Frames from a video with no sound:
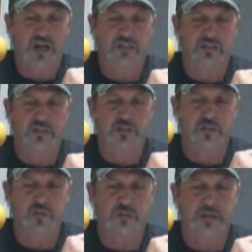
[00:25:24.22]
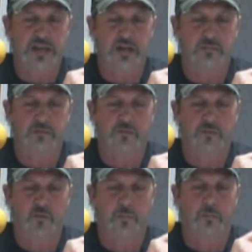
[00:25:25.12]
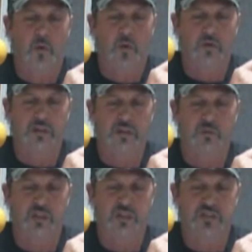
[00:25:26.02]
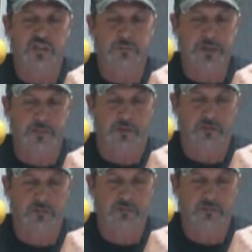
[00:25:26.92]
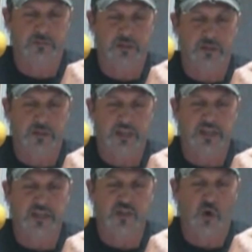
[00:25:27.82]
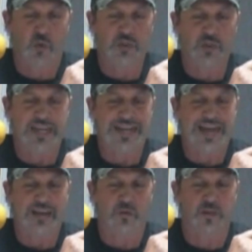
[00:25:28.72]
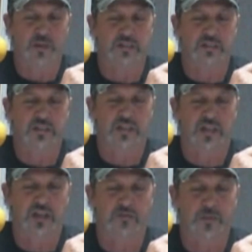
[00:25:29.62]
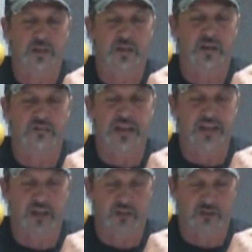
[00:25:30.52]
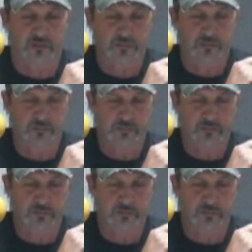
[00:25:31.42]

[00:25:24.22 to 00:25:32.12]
Our Constitution was made up for a moral and religious people. It is wholly inadequate to the government of any other.